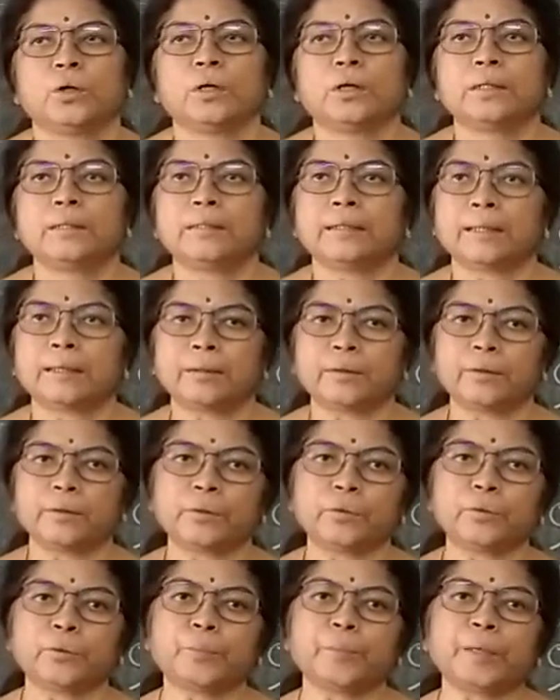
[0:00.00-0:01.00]

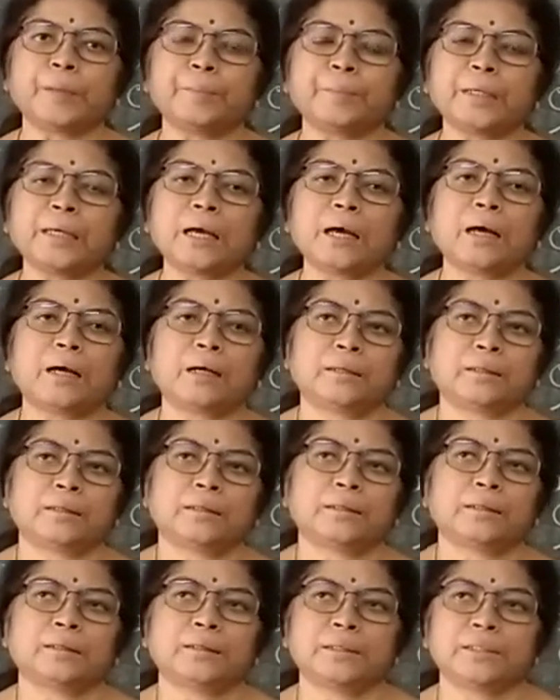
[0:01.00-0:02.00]
You may be
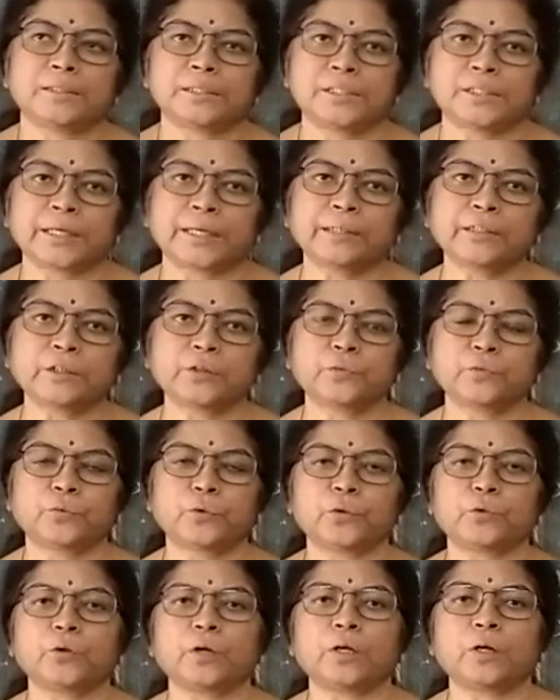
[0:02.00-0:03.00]
checked
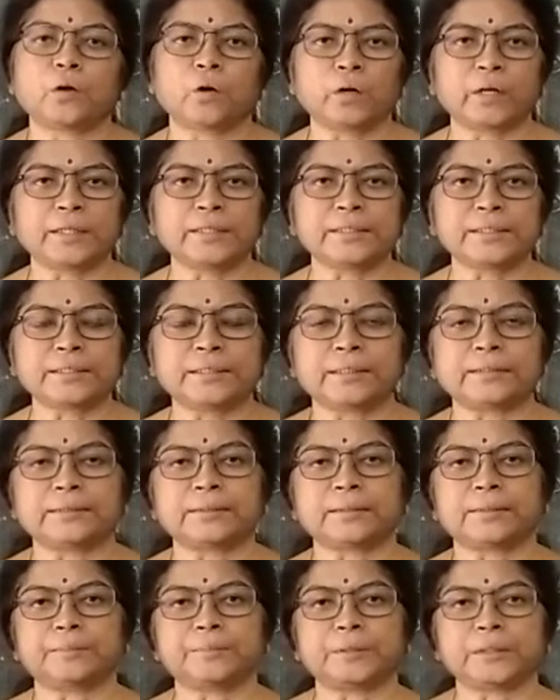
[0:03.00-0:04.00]
for your knowledge in the
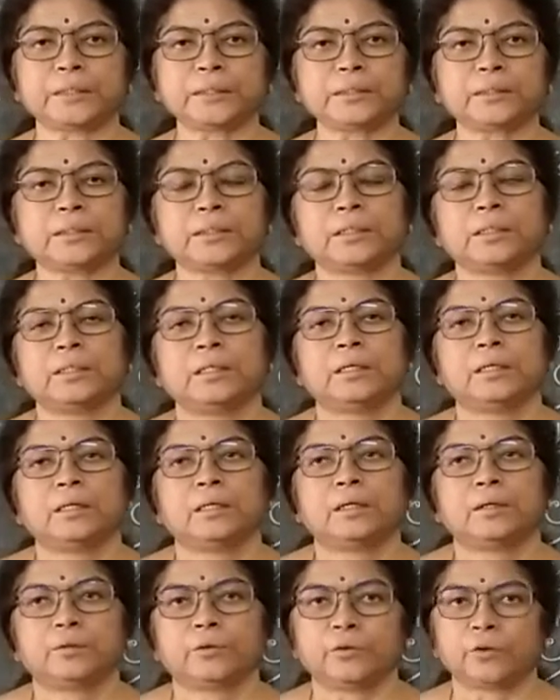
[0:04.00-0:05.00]
subject.
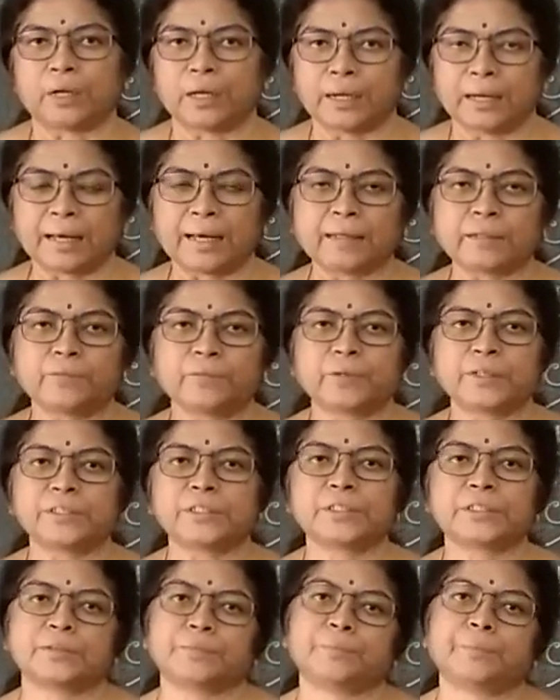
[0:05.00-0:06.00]
Your
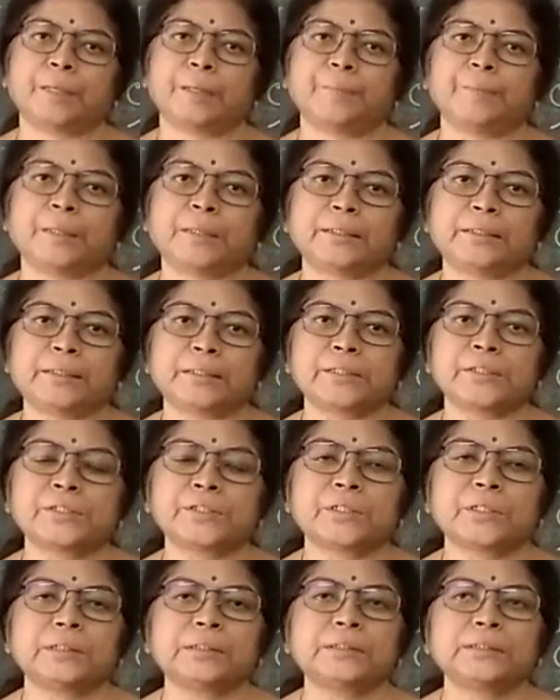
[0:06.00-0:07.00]
language may be
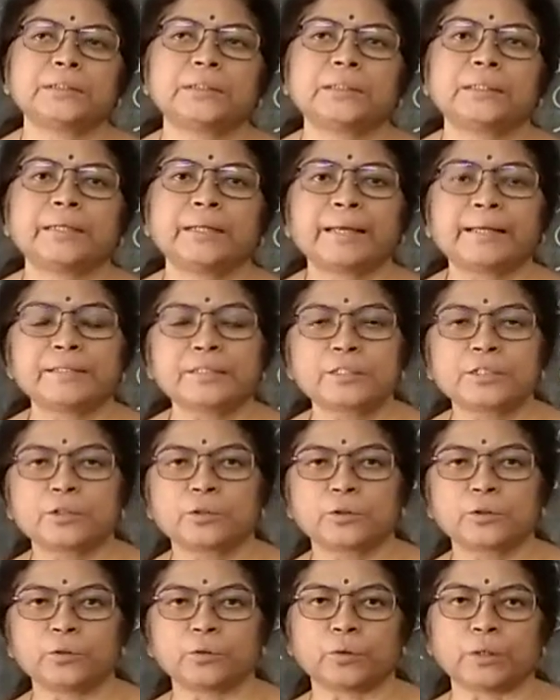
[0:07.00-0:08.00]
tested.
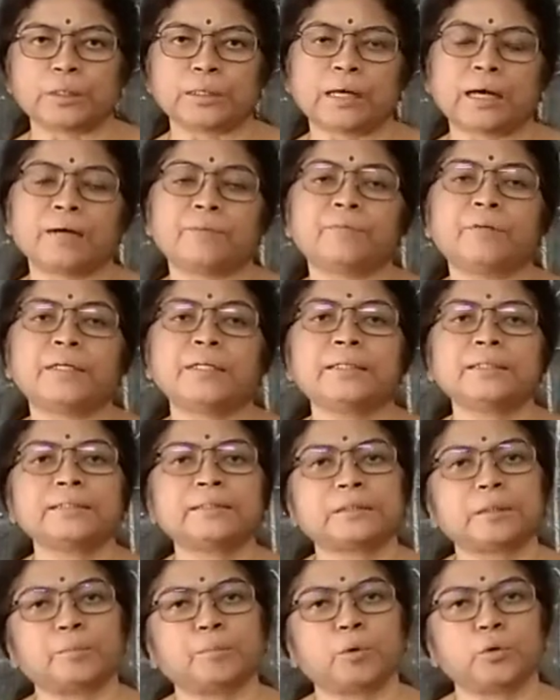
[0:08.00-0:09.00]
Next, your
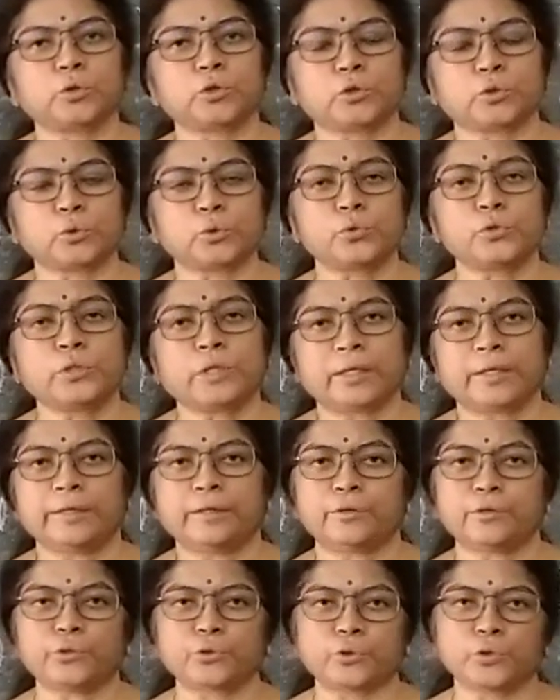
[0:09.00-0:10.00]
awareness about social
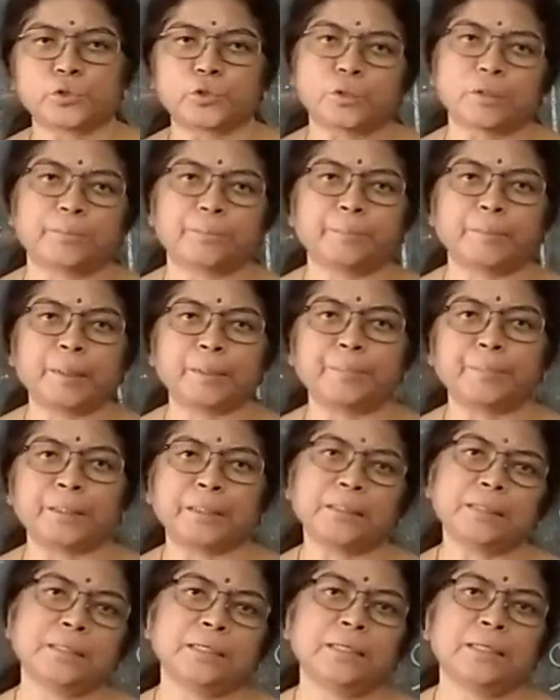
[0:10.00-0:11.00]
issues may
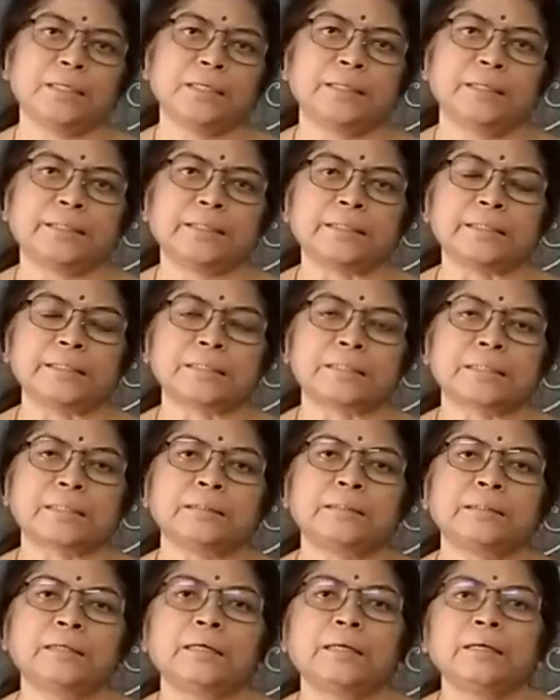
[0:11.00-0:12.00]
be
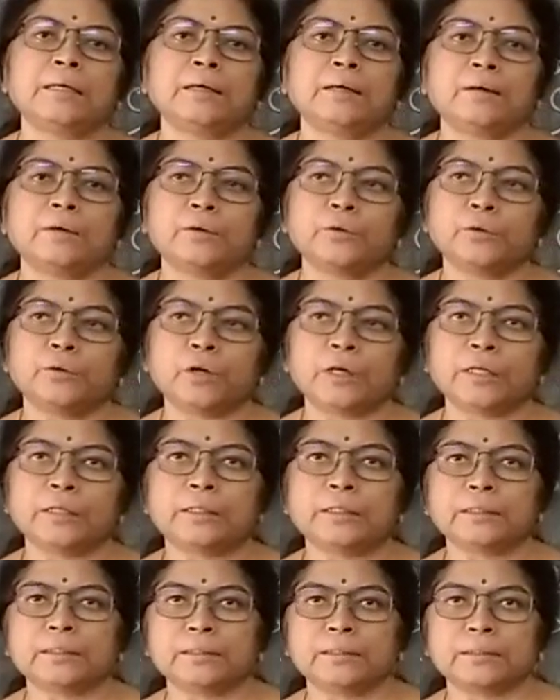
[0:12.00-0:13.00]
tested.
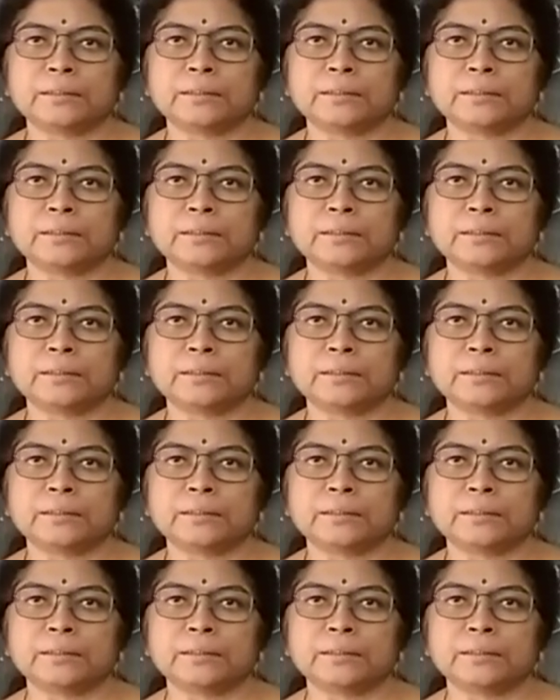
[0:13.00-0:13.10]
Your